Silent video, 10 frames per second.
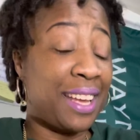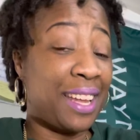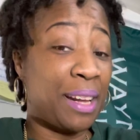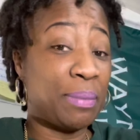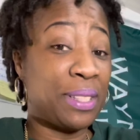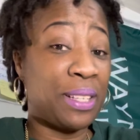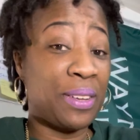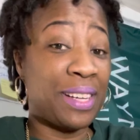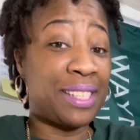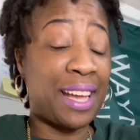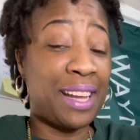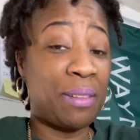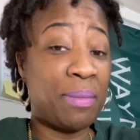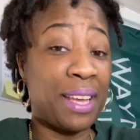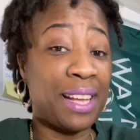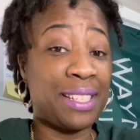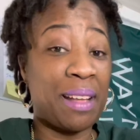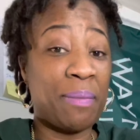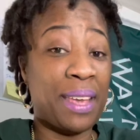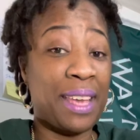and I'm so excited because
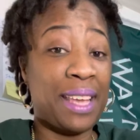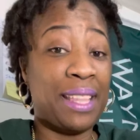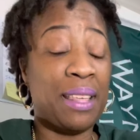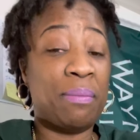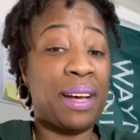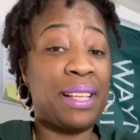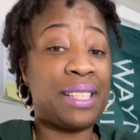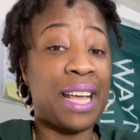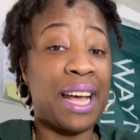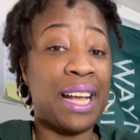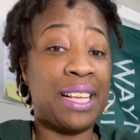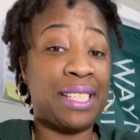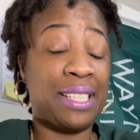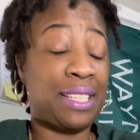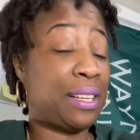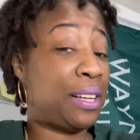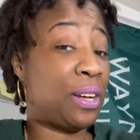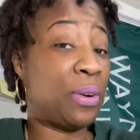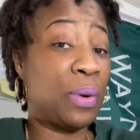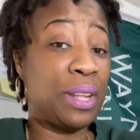that means the month has
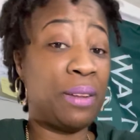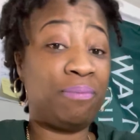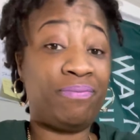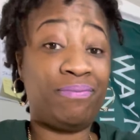gone